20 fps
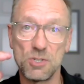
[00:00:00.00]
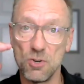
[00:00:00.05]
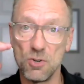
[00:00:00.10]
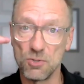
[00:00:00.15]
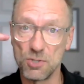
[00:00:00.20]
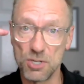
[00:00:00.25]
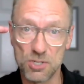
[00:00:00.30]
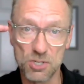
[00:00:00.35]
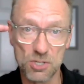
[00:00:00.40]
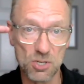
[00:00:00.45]
you're
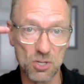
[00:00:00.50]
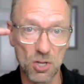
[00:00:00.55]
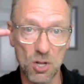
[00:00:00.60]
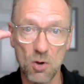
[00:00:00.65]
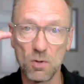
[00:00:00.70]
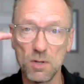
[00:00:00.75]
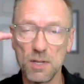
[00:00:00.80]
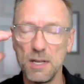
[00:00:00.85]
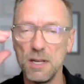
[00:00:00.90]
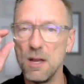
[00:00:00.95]
just
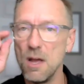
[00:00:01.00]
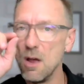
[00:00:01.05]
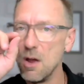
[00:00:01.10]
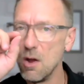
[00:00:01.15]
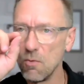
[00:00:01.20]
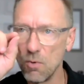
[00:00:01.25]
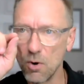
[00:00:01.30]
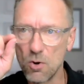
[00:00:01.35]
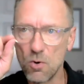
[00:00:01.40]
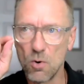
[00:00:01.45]
slowly
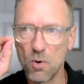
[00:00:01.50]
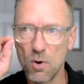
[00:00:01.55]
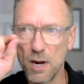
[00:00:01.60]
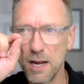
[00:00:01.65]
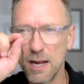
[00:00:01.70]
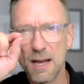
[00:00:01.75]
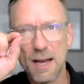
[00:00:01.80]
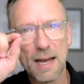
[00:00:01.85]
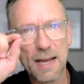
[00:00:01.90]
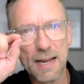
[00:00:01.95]

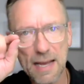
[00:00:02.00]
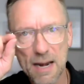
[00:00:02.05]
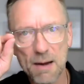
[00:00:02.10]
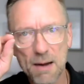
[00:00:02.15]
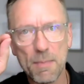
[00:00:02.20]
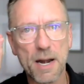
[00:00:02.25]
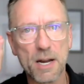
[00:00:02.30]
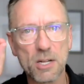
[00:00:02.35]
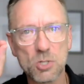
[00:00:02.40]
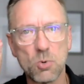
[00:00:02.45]
recording, I got
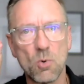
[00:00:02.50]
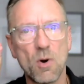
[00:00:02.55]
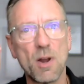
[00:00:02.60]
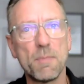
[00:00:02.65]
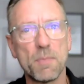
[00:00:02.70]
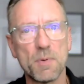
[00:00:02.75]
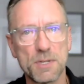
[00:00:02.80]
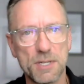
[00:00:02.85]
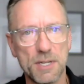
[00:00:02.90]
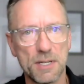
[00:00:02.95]
about a
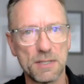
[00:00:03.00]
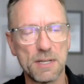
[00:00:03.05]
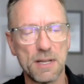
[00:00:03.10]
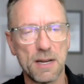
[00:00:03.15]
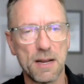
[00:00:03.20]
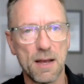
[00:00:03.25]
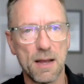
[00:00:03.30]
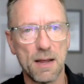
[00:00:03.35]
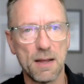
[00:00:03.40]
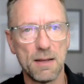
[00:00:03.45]
20%
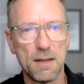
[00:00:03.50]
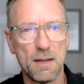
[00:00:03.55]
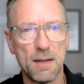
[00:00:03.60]
today.